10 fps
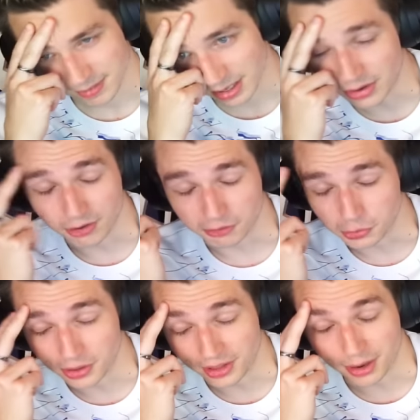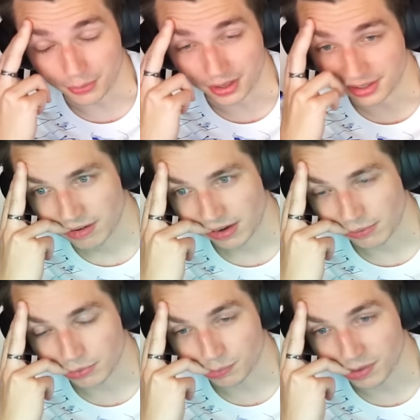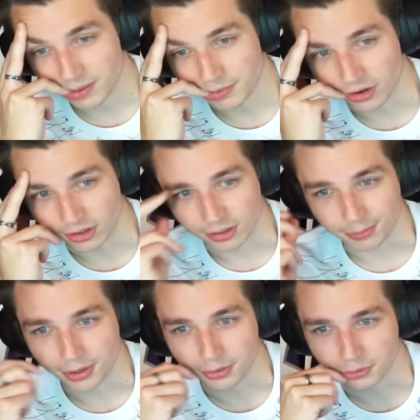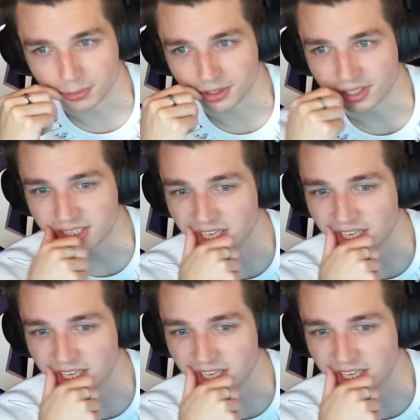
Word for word: However well that went. That was why Arlong Park was built like